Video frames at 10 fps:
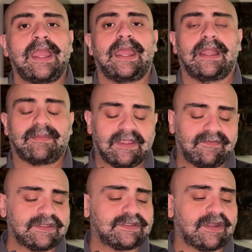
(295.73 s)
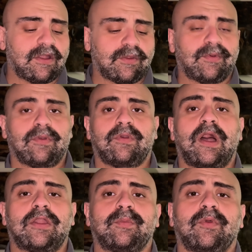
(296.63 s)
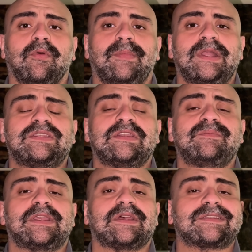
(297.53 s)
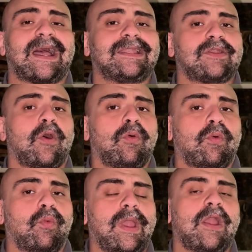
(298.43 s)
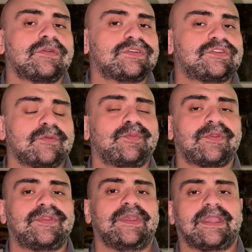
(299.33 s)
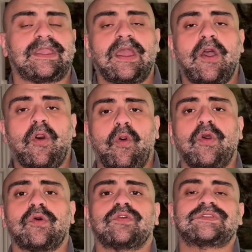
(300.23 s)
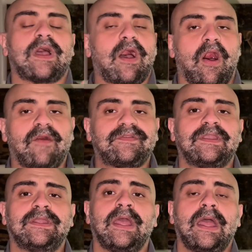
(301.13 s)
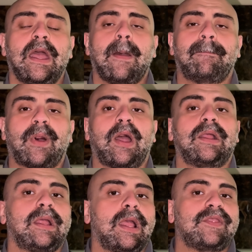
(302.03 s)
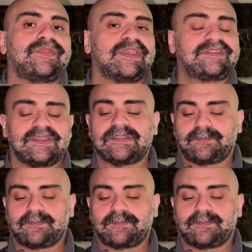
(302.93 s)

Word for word: and I'm giving this an honorable honorable mention because I don't wear super thick oils often, but this is